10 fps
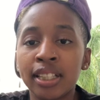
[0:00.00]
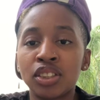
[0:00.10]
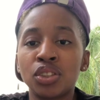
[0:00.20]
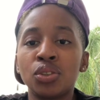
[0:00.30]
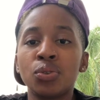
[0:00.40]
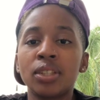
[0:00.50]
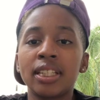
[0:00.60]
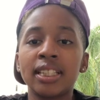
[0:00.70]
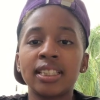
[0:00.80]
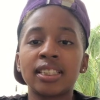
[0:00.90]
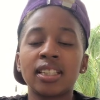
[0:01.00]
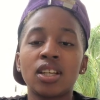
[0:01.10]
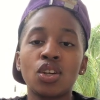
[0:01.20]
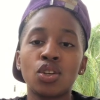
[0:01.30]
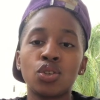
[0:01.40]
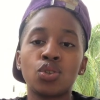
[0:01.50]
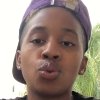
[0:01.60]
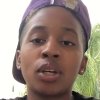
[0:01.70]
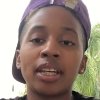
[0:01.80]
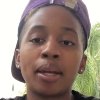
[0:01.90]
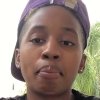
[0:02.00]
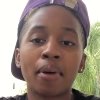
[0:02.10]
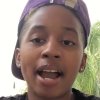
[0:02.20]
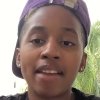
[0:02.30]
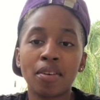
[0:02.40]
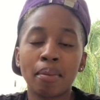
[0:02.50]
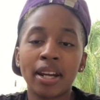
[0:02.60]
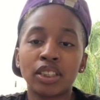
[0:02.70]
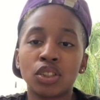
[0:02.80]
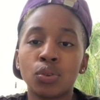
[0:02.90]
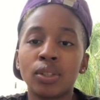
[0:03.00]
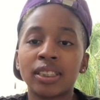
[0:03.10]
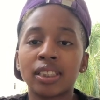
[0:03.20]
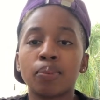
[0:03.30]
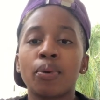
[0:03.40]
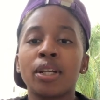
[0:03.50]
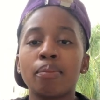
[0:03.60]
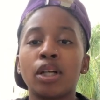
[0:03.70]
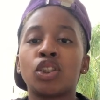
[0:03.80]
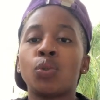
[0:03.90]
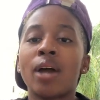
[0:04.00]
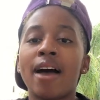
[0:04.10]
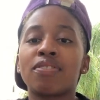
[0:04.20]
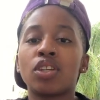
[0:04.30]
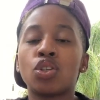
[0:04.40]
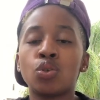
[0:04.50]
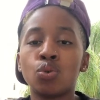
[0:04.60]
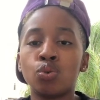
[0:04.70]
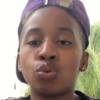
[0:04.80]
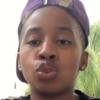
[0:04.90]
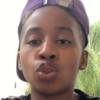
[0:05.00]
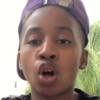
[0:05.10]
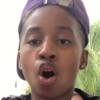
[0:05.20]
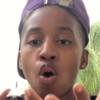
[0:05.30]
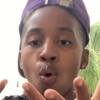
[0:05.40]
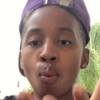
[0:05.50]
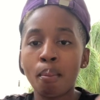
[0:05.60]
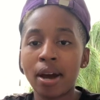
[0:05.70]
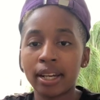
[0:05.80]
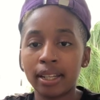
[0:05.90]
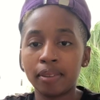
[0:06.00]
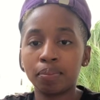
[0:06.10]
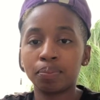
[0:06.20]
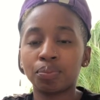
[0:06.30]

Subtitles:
to do this. You can get private money to do this, because pretty much you have to use your own money